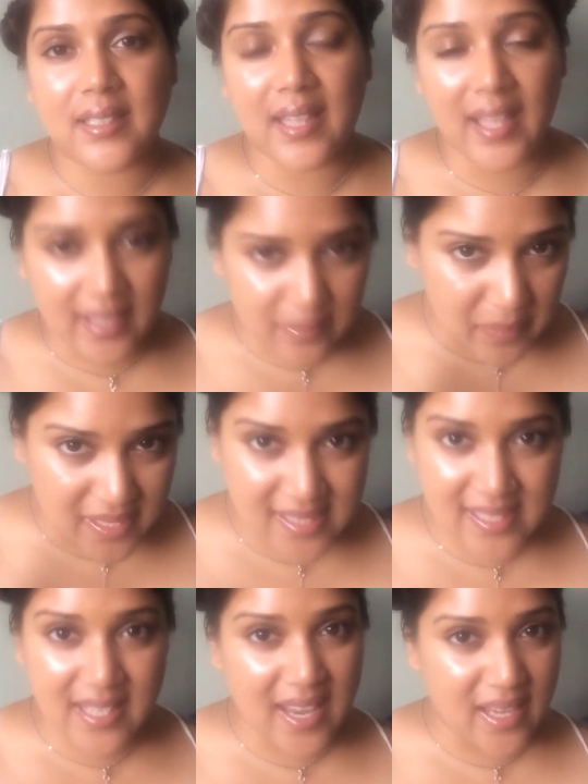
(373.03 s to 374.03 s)
like my
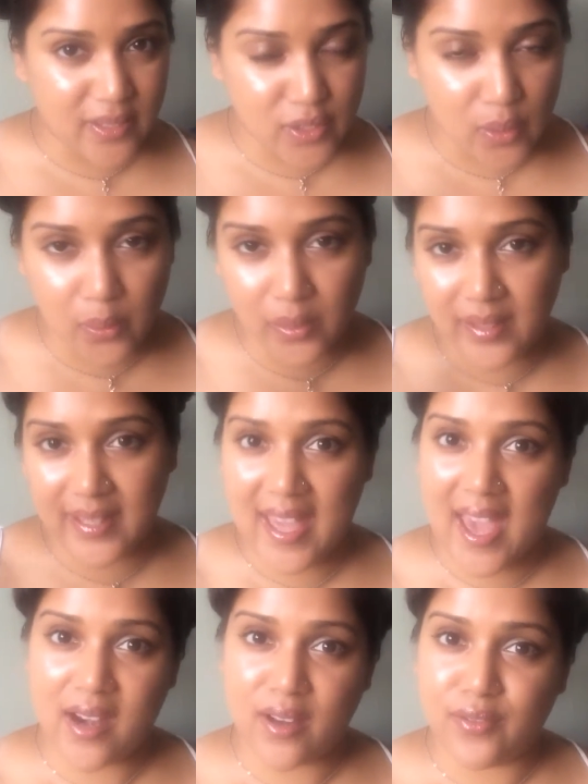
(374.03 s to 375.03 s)
skin had totally
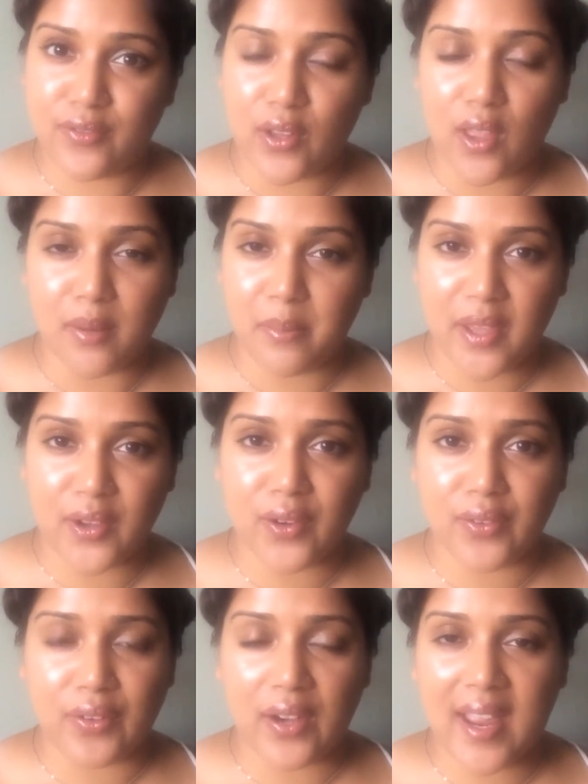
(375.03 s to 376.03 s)
had a full-on
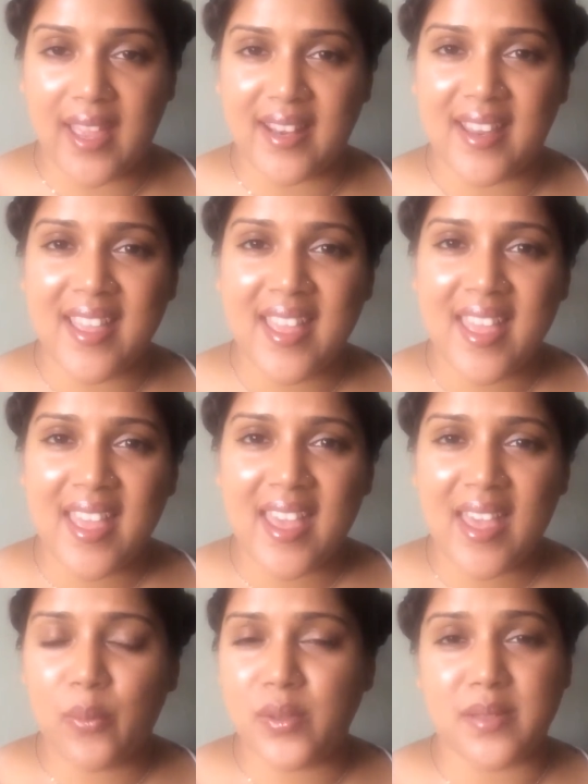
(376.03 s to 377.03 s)
makeover, and
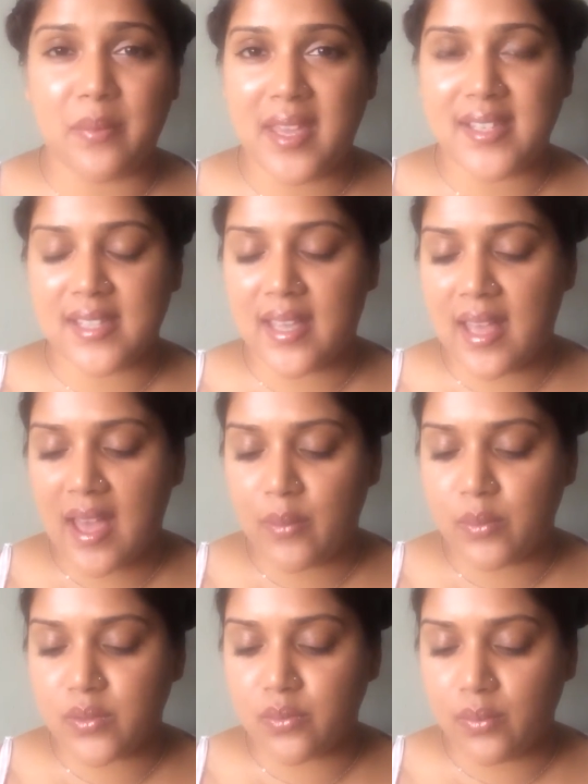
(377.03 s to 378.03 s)
it was amazing. I
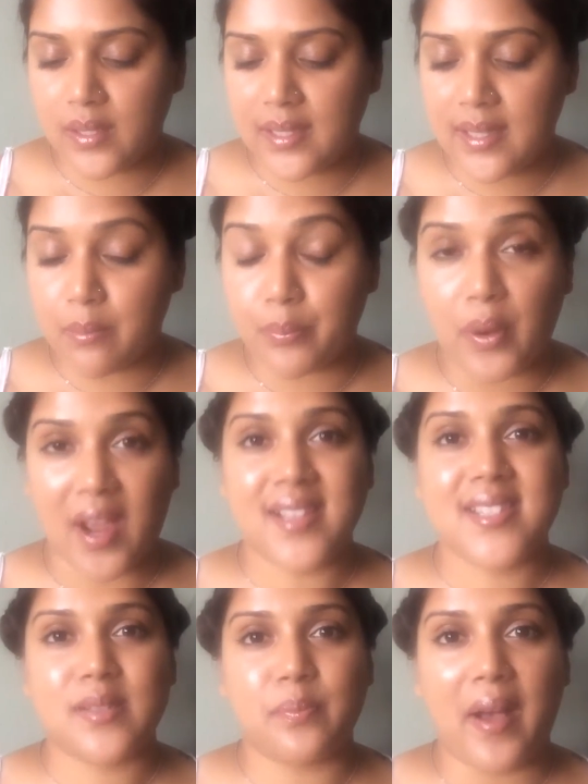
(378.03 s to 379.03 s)
was really
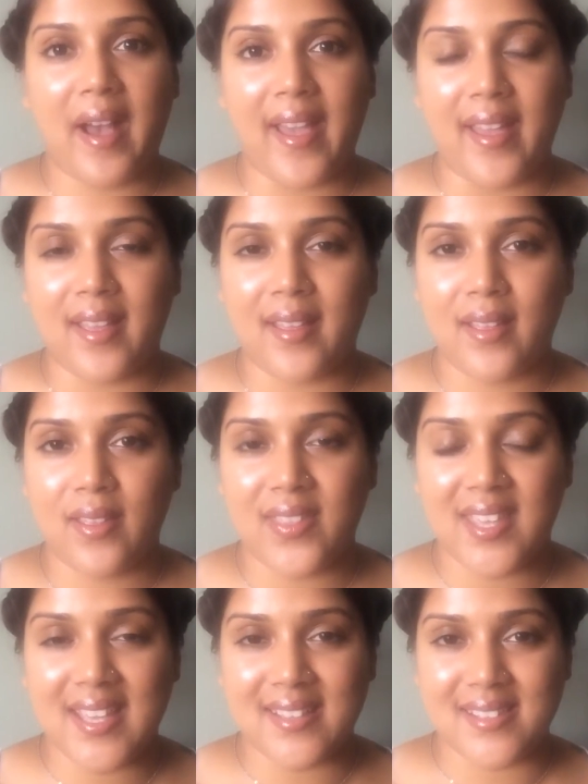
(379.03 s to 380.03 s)
impressed by
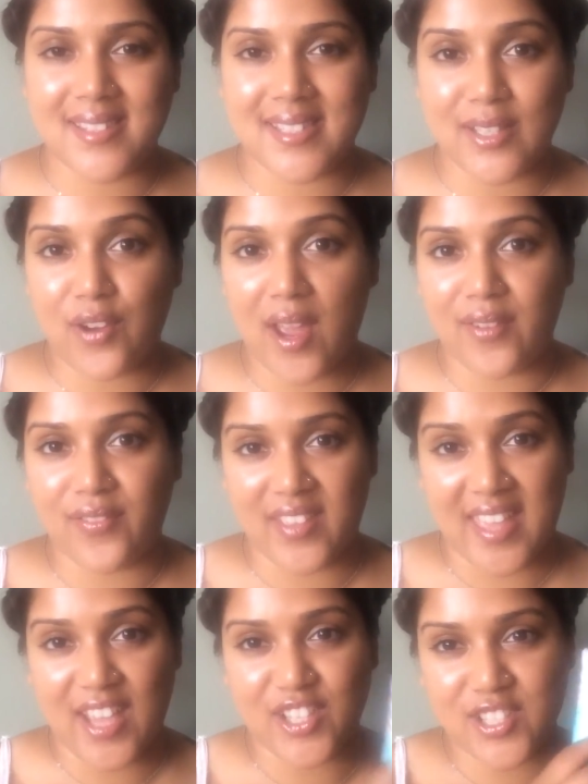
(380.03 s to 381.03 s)
the instant
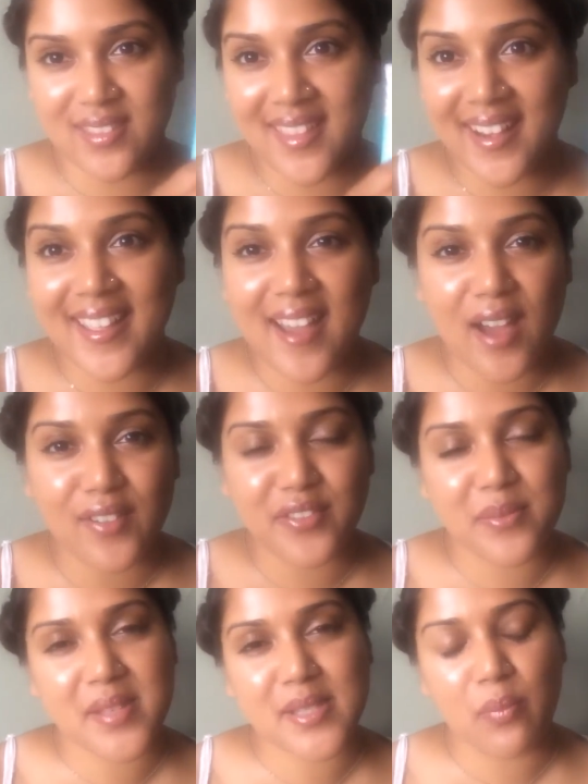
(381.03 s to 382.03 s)
gratification that I got
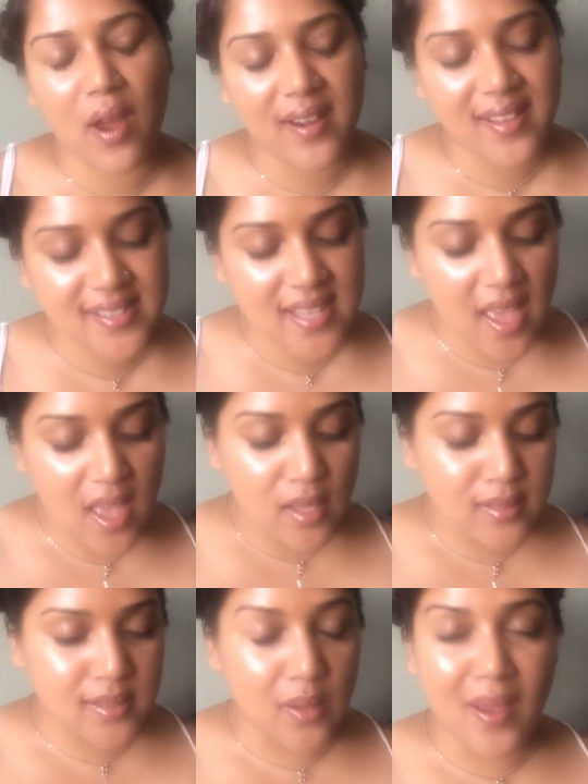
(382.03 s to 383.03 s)
from this product.
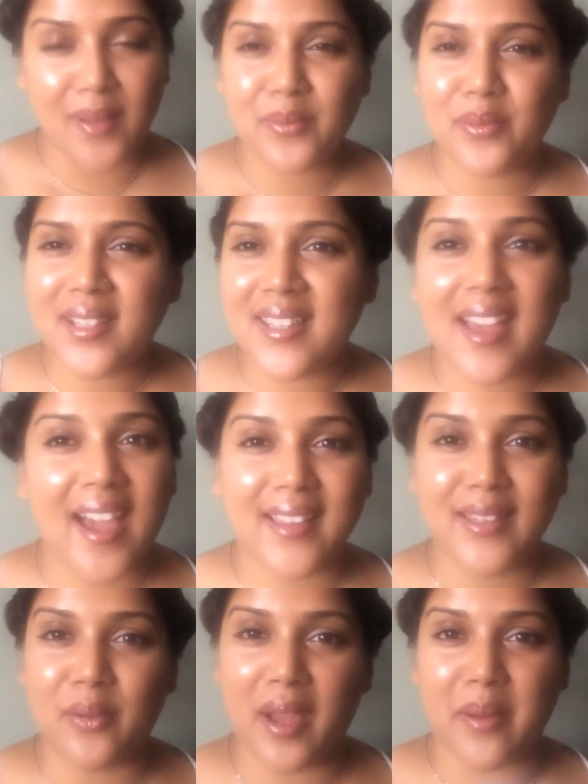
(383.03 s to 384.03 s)
So I really
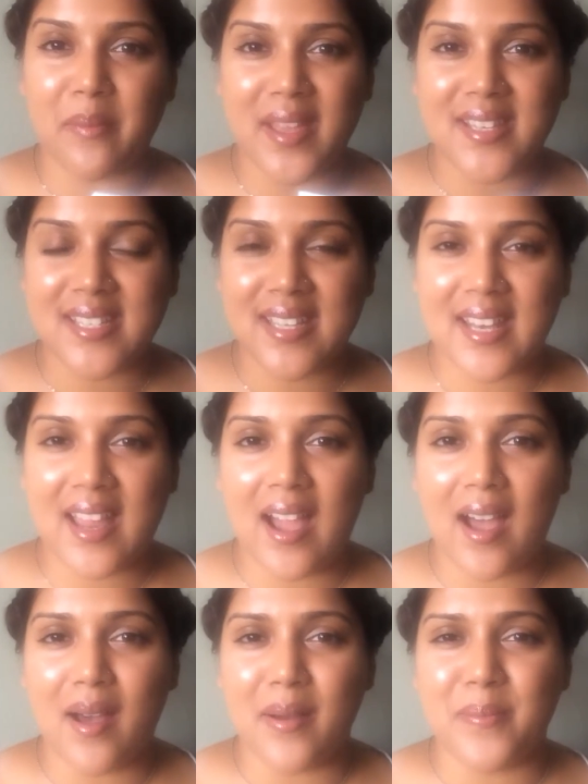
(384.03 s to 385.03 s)
highly recommend it.
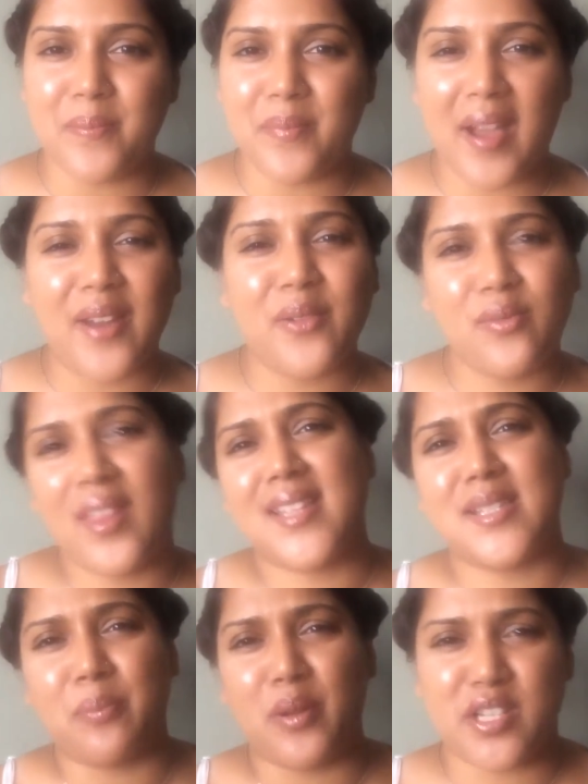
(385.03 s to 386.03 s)
I don't
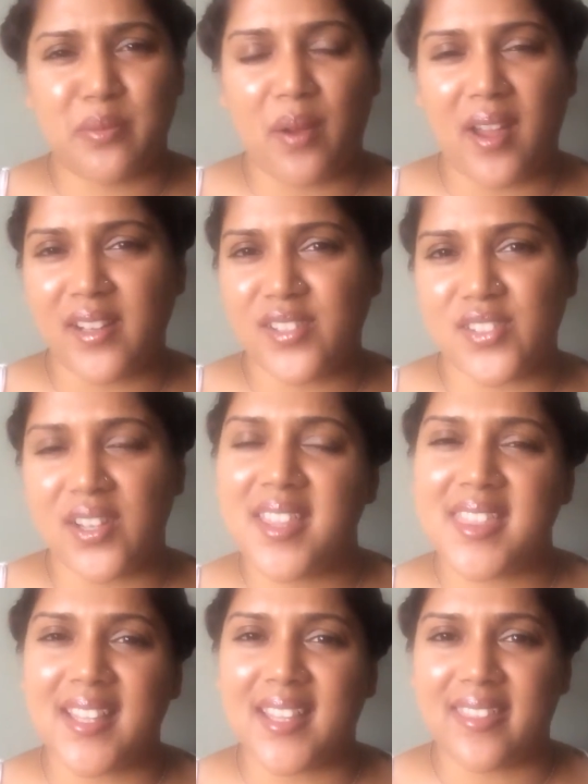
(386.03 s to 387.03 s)
like to push products or
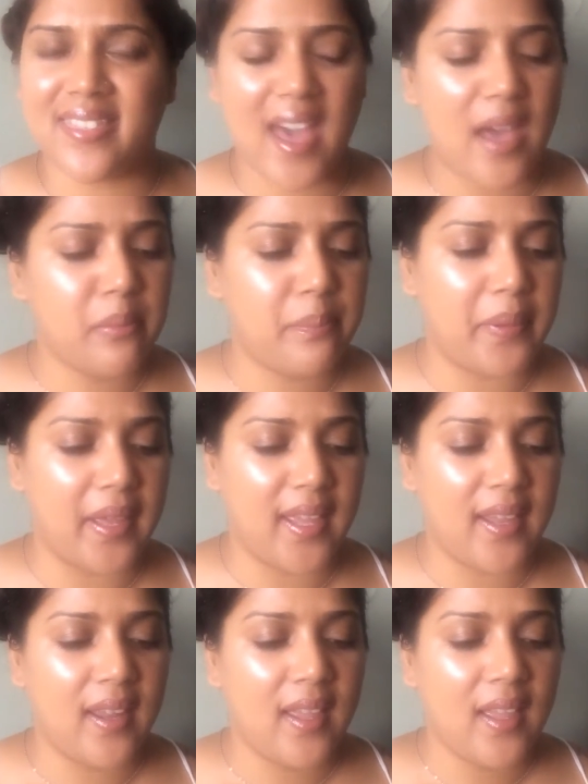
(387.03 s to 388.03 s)
anything like that, but